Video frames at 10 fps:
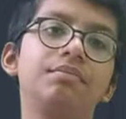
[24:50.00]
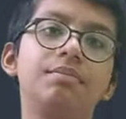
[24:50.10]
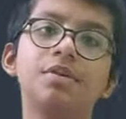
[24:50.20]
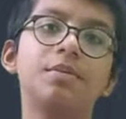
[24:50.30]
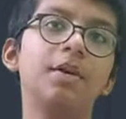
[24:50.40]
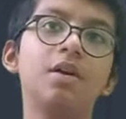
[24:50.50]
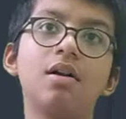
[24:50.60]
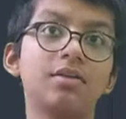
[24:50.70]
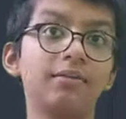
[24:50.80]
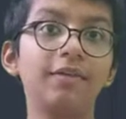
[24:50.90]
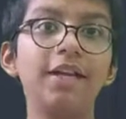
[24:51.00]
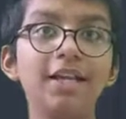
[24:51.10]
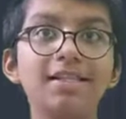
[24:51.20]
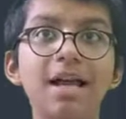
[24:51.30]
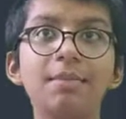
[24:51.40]
discriminator loss on fake
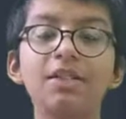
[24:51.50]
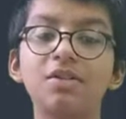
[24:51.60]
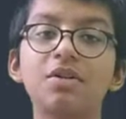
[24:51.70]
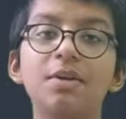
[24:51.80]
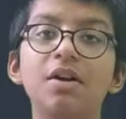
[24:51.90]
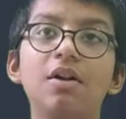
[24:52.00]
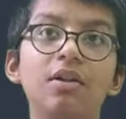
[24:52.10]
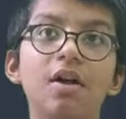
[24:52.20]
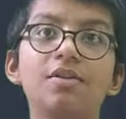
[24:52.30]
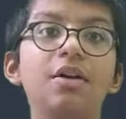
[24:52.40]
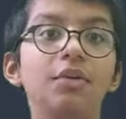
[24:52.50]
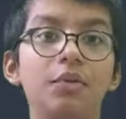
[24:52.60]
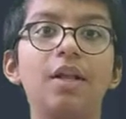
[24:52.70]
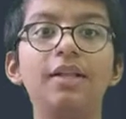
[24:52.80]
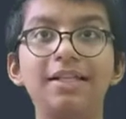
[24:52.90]
example, discriminator loss on
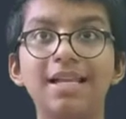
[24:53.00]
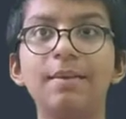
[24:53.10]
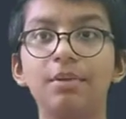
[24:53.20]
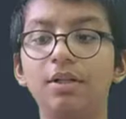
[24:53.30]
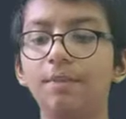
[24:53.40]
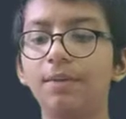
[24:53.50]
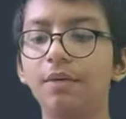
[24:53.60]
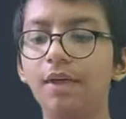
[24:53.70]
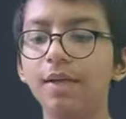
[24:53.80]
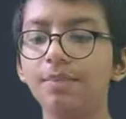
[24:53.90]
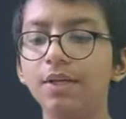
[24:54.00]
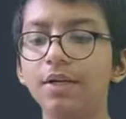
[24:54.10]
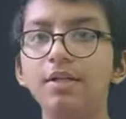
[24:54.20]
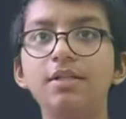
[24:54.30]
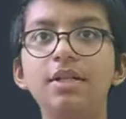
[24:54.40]
real example. Okay,
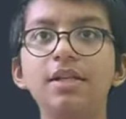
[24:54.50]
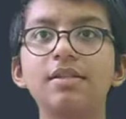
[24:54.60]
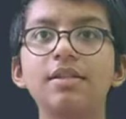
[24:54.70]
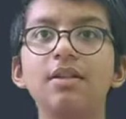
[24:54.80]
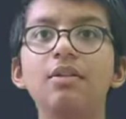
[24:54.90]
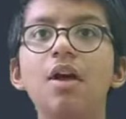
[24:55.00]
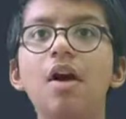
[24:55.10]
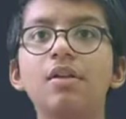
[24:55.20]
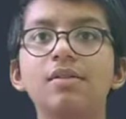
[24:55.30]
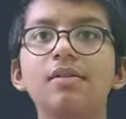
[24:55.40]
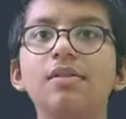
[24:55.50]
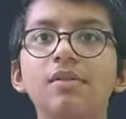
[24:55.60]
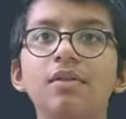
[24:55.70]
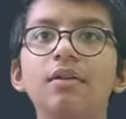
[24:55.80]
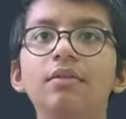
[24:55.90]
disk loss
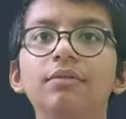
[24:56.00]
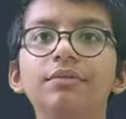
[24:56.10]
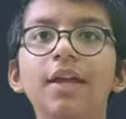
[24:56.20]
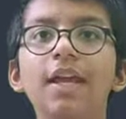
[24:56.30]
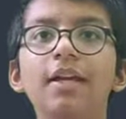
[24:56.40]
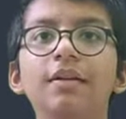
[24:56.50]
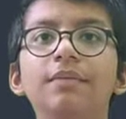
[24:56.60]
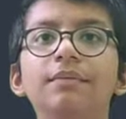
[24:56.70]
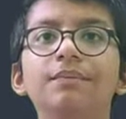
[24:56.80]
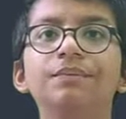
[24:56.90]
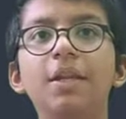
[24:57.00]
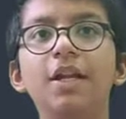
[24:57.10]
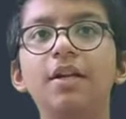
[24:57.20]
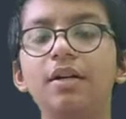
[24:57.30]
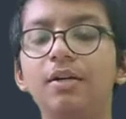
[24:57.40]
fake
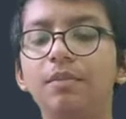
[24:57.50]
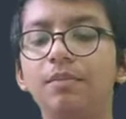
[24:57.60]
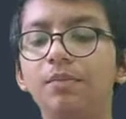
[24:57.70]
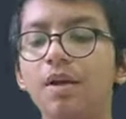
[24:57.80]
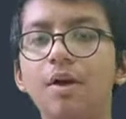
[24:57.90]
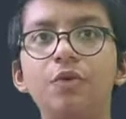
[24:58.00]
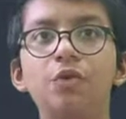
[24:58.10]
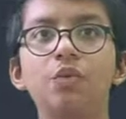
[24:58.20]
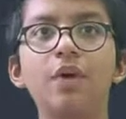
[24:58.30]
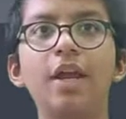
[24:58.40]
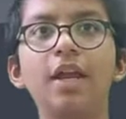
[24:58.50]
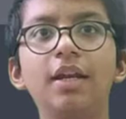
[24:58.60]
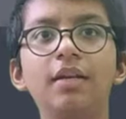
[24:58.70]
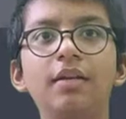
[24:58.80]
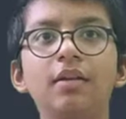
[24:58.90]
discriminator dot
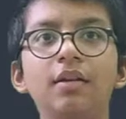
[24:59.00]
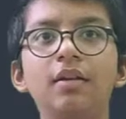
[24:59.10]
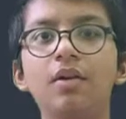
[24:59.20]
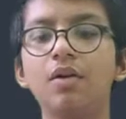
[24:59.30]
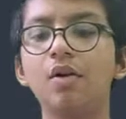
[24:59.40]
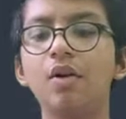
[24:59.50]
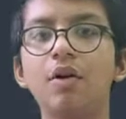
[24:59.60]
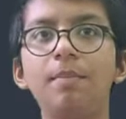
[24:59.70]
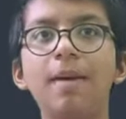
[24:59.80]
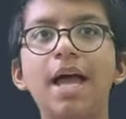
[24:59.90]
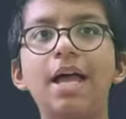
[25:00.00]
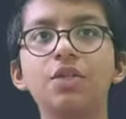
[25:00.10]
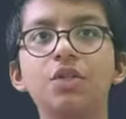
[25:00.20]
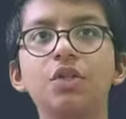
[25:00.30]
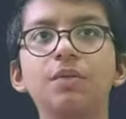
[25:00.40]
train on
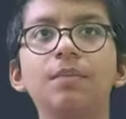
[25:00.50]
batch